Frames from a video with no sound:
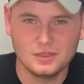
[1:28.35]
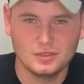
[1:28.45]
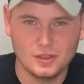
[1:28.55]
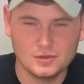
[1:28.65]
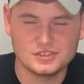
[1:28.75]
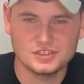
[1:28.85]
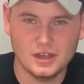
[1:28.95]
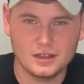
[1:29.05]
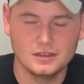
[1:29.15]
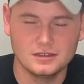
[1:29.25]
Those
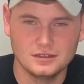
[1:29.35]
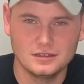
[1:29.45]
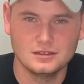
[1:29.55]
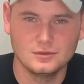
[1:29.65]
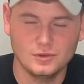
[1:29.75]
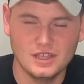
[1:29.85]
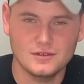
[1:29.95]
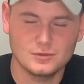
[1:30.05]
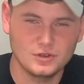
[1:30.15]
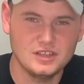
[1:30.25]
suck when you
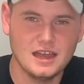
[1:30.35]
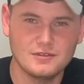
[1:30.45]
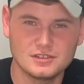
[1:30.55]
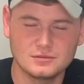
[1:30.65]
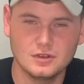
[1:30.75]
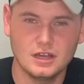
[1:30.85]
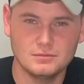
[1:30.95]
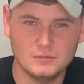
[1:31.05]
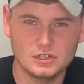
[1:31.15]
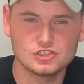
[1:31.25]
have when you have a,
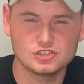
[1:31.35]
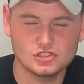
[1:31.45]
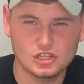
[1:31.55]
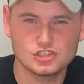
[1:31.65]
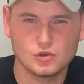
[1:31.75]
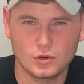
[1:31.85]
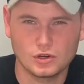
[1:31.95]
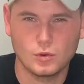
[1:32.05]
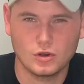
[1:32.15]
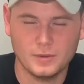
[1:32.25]
a, a shorter
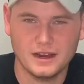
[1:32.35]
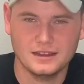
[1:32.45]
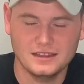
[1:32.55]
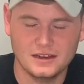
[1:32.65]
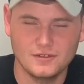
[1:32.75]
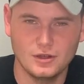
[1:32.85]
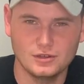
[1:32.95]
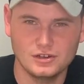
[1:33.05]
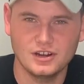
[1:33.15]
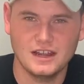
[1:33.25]
quarterback in the NFL,
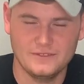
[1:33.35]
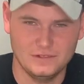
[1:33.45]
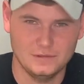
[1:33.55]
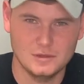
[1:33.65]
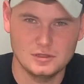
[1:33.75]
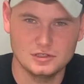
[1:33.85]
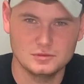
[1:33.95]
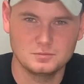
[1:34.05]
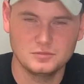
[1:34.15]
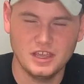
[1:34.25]
you're going to have to
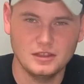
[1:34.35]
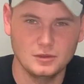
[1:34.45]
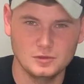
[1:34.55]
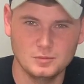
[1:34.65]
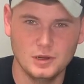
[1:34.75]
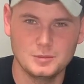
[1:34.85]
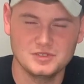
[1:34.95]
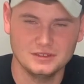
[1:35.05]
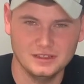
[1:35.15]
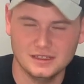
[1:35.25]
take those
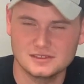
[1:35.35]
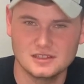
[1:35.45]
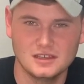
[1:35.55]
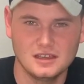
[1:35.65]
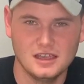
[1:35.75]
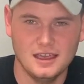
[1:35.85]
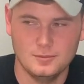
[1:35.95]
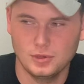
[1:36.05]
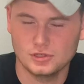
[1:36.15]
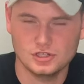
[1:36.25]
bumps and licks and
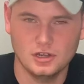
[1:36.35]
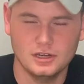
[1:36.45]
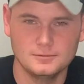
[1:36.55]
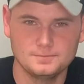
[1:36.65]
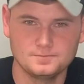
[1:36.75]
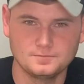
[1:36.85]
push on.